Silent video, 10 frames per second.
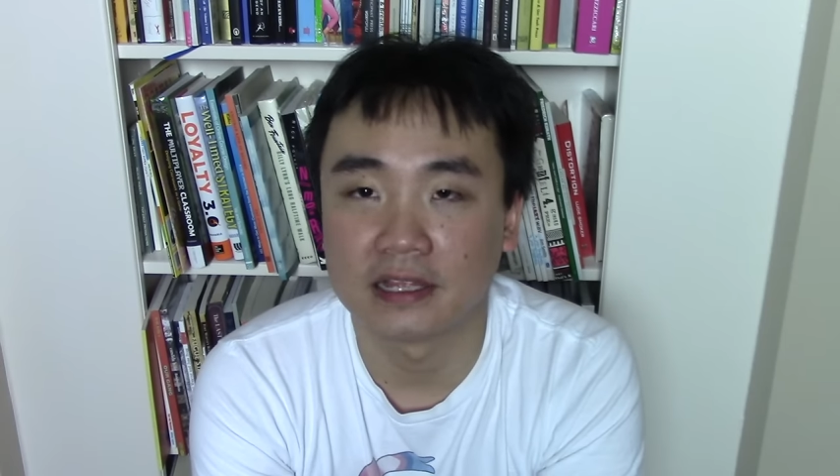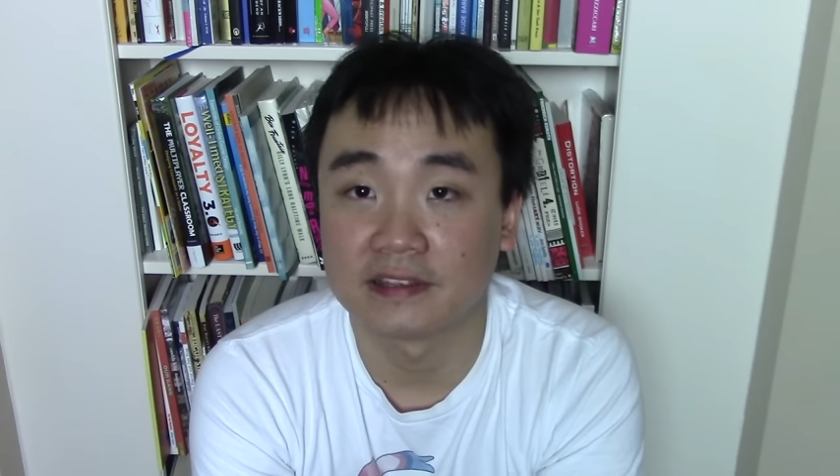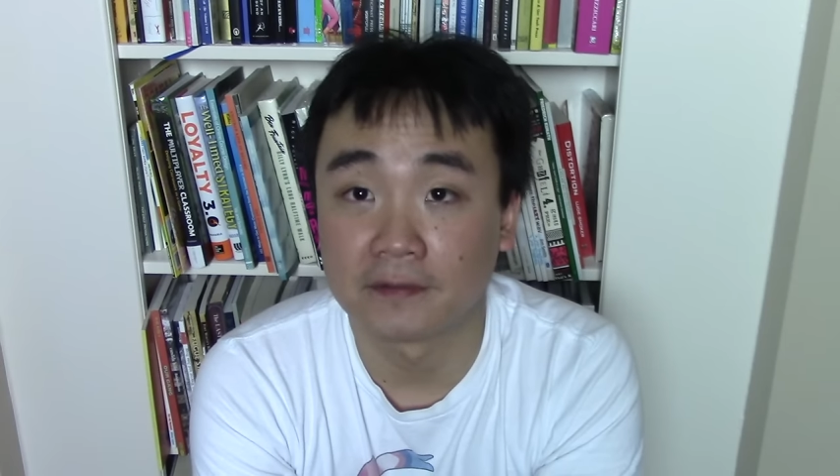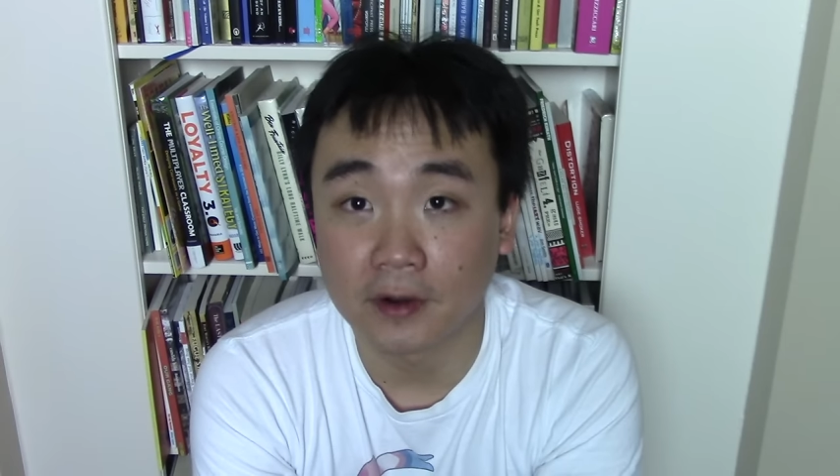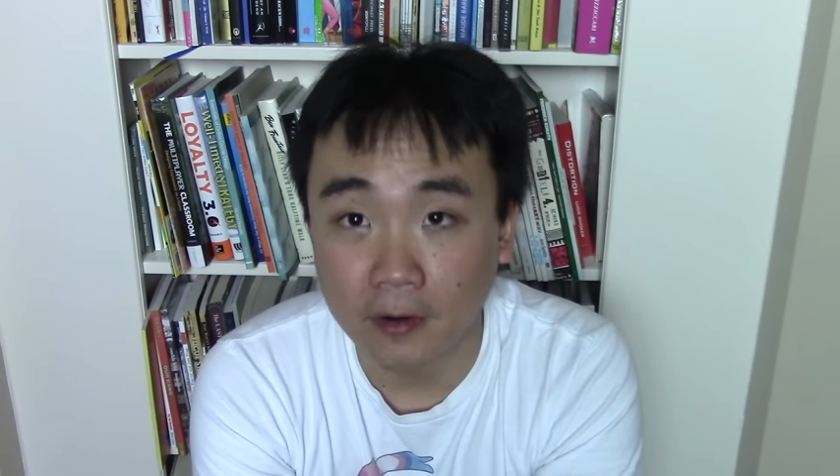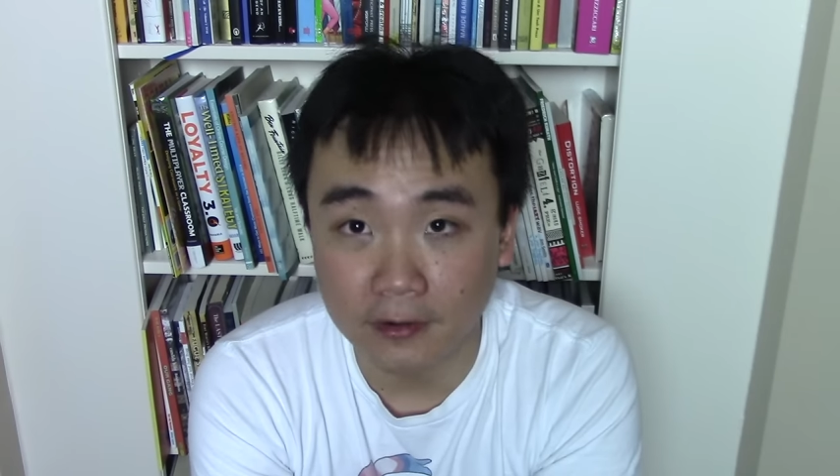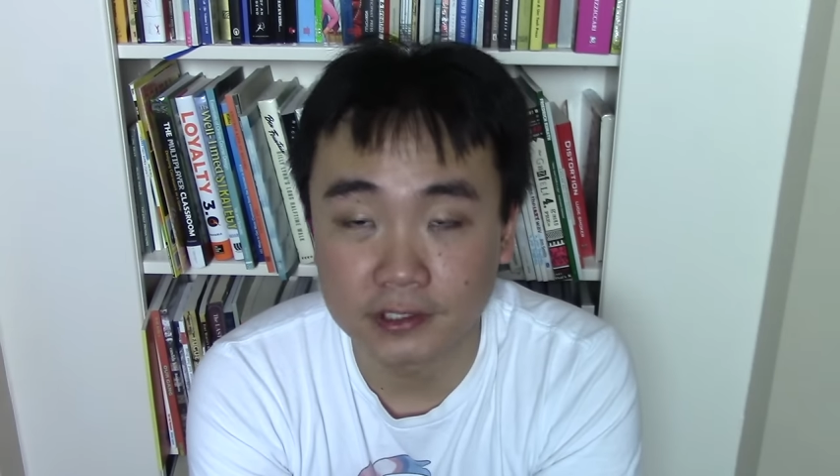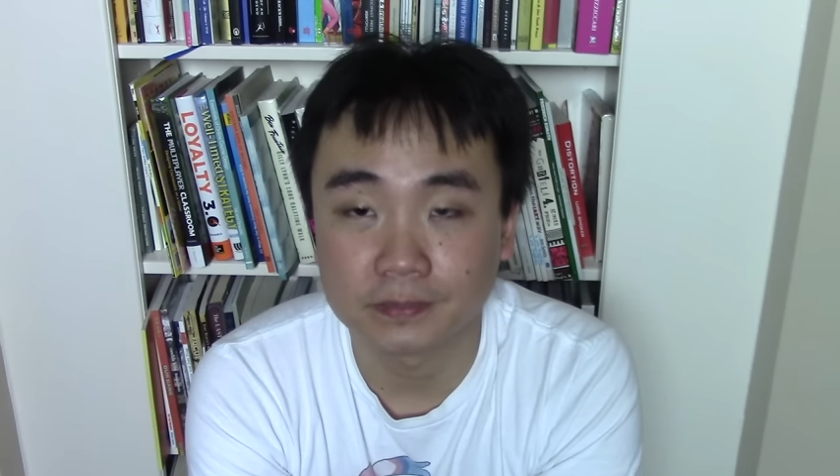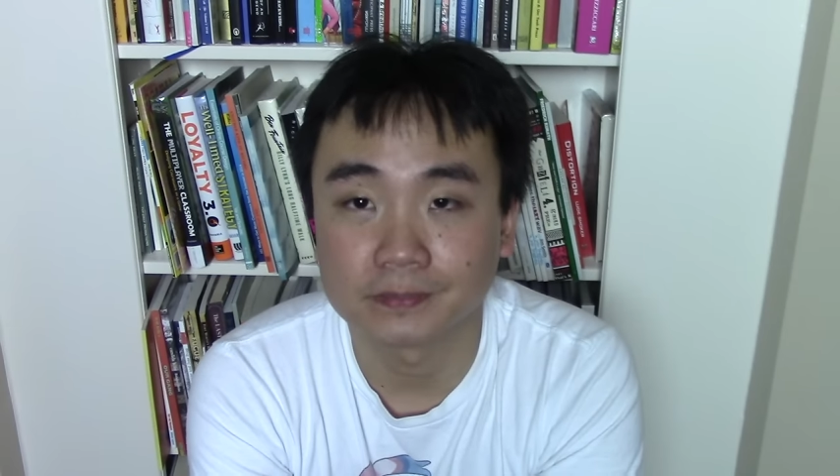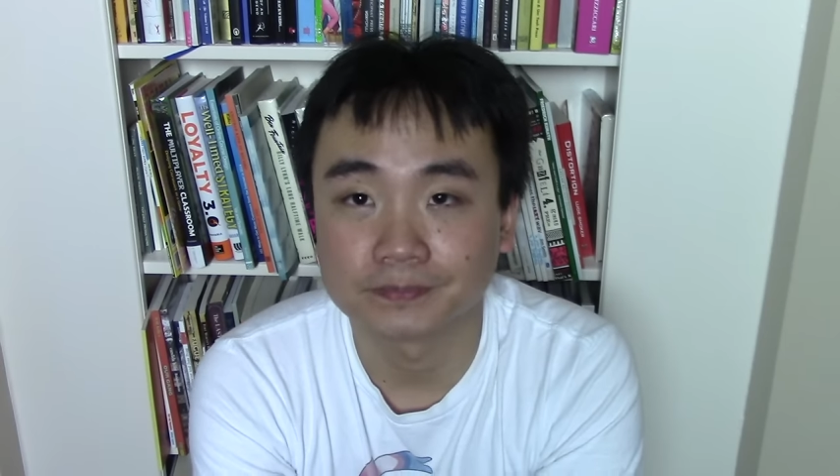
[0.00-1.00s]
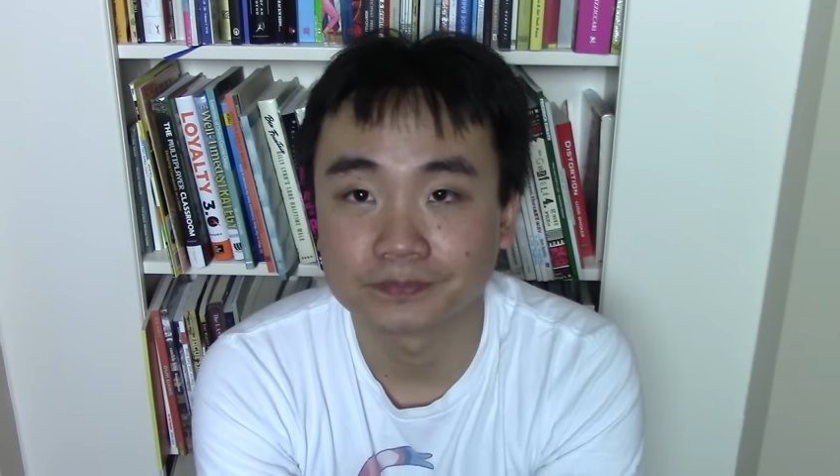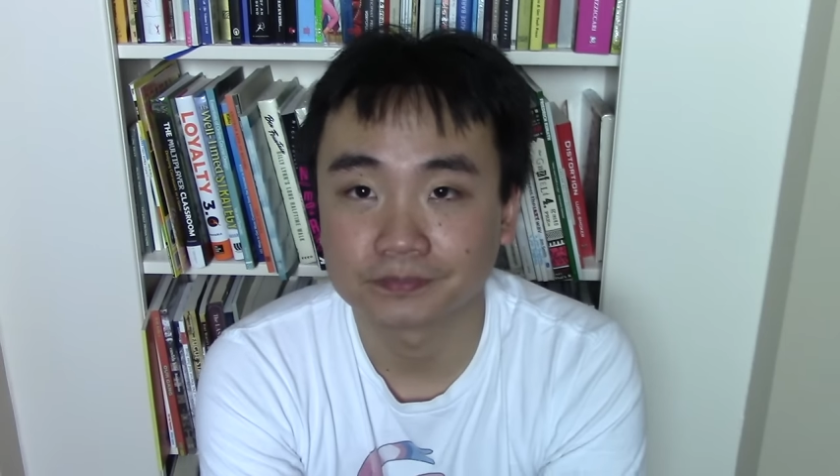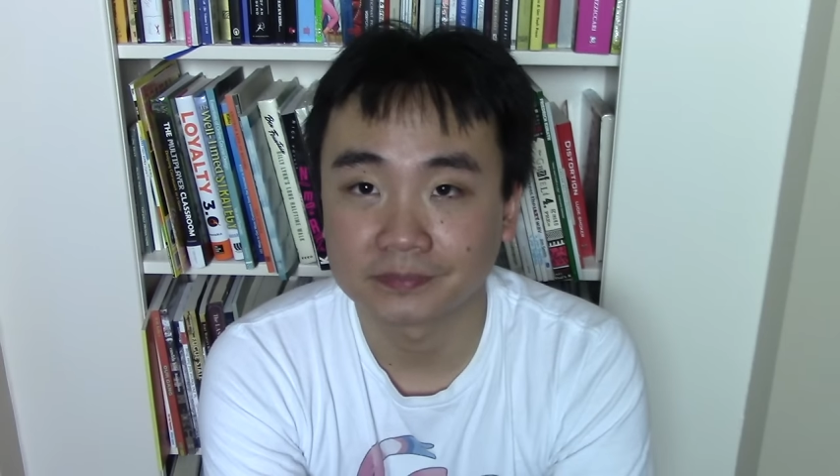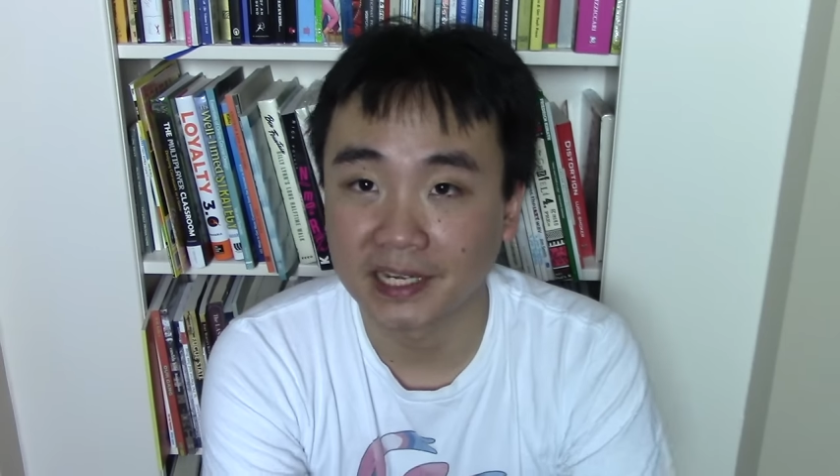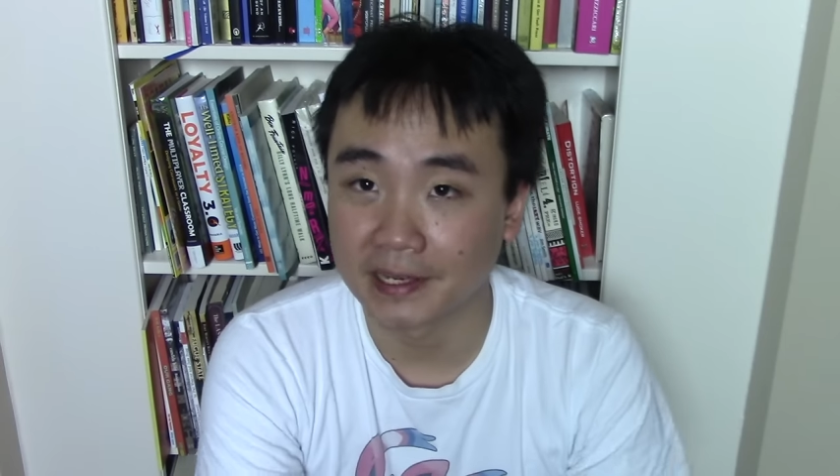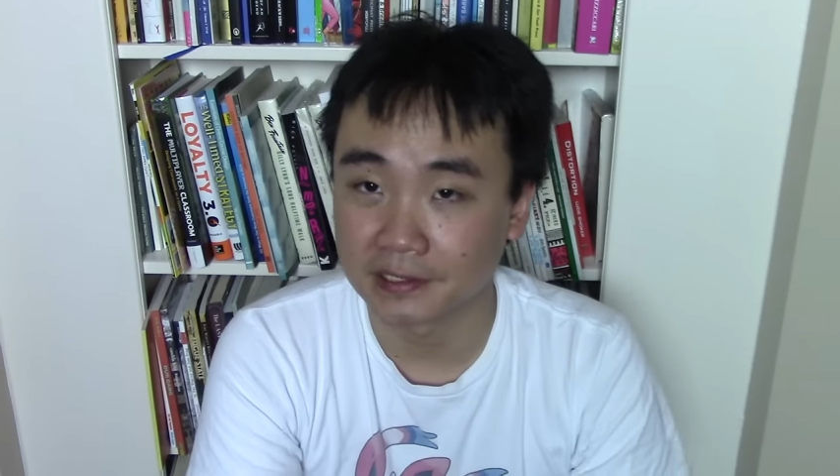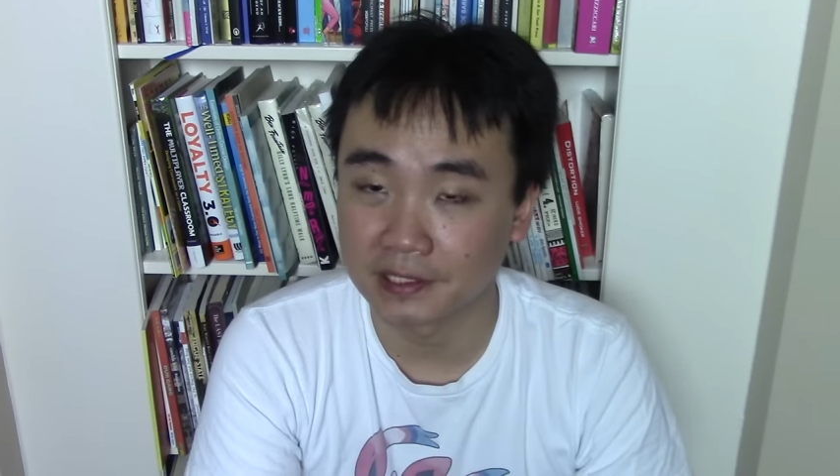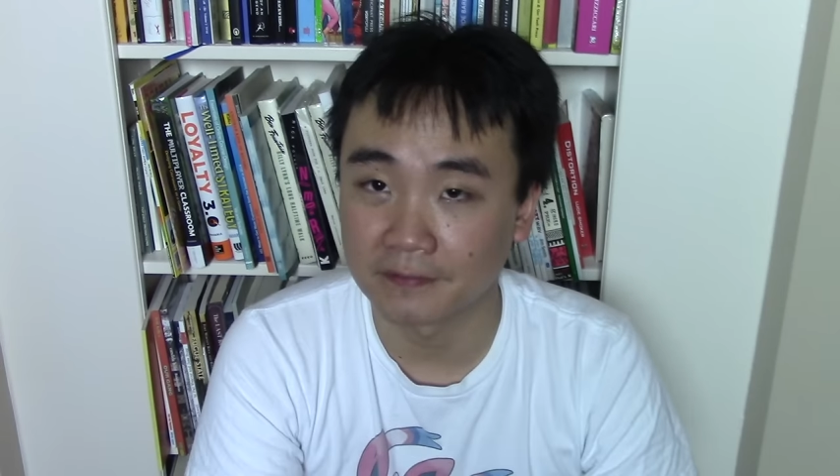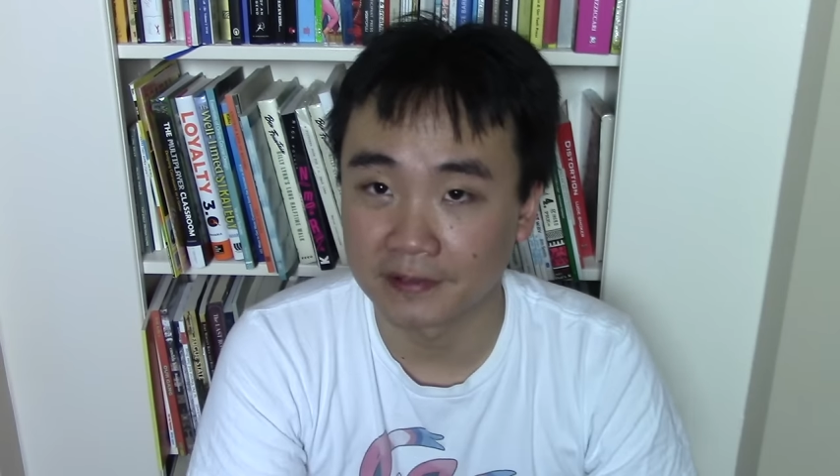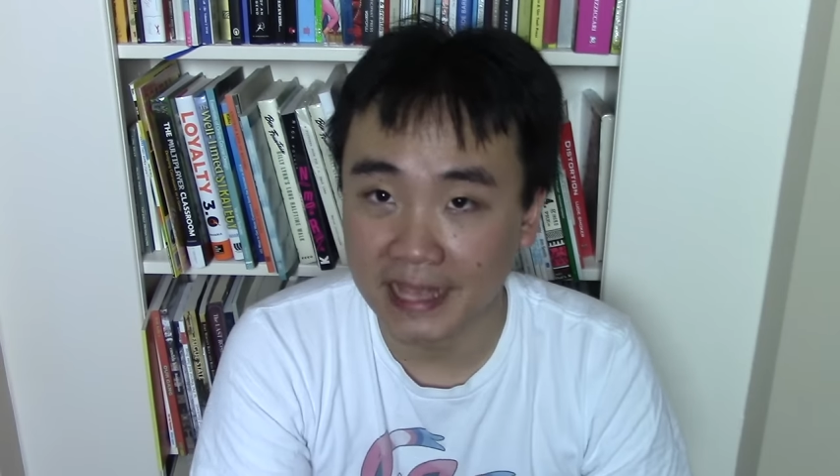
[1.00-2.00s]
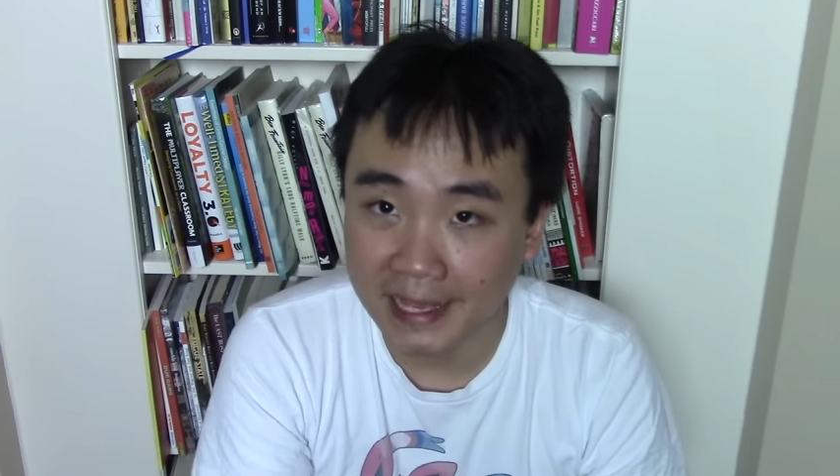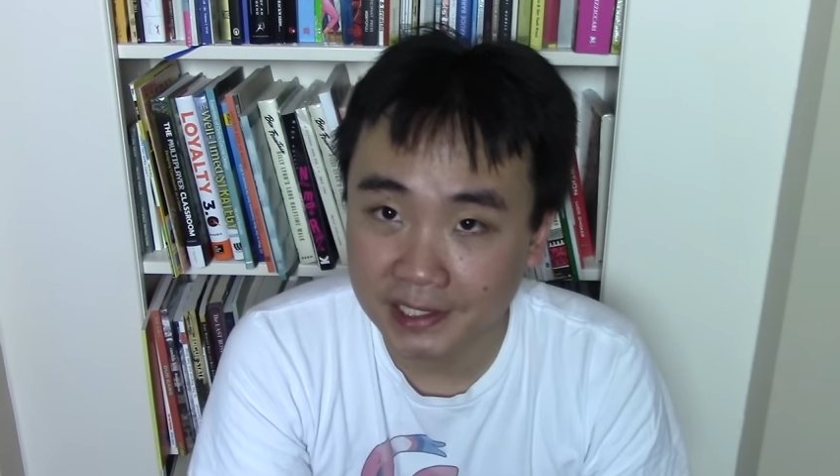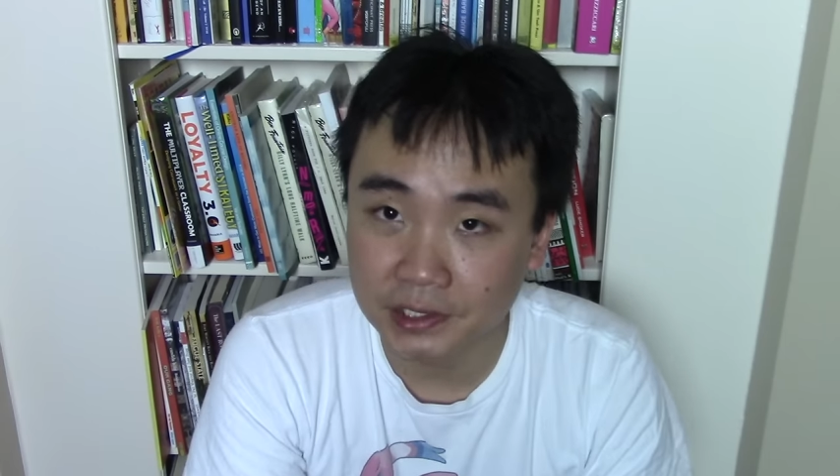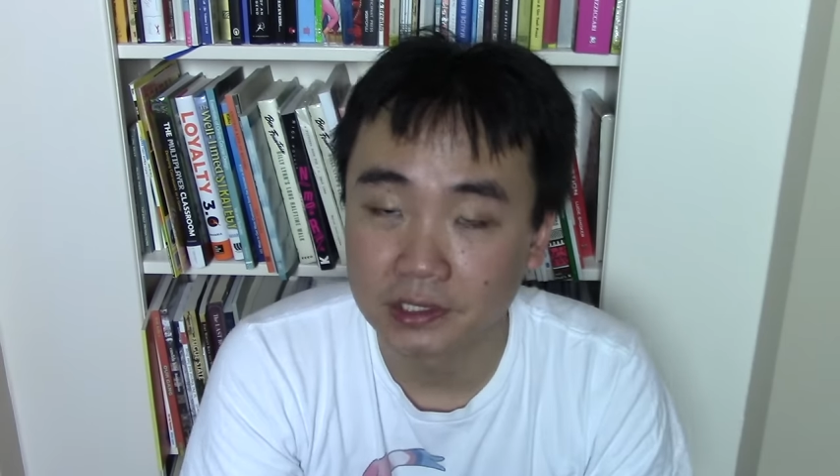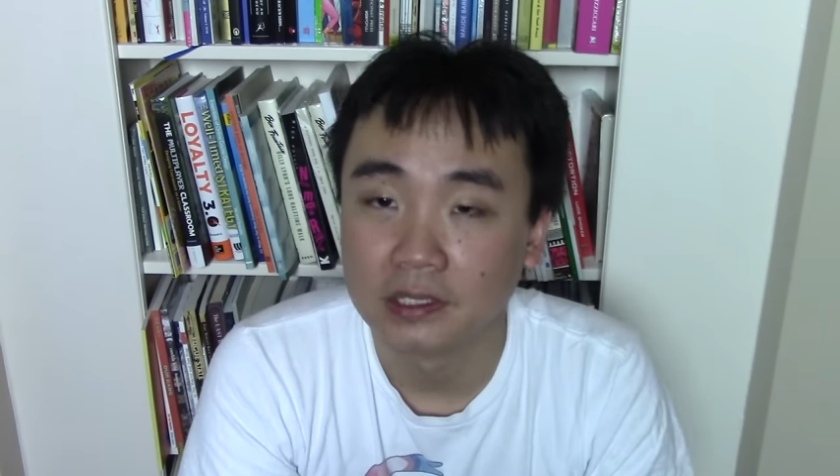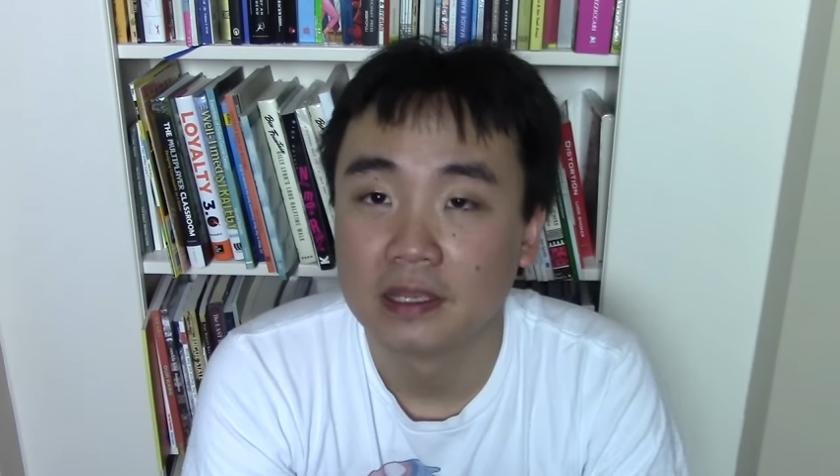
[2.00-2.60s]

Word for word: different cards against different decks,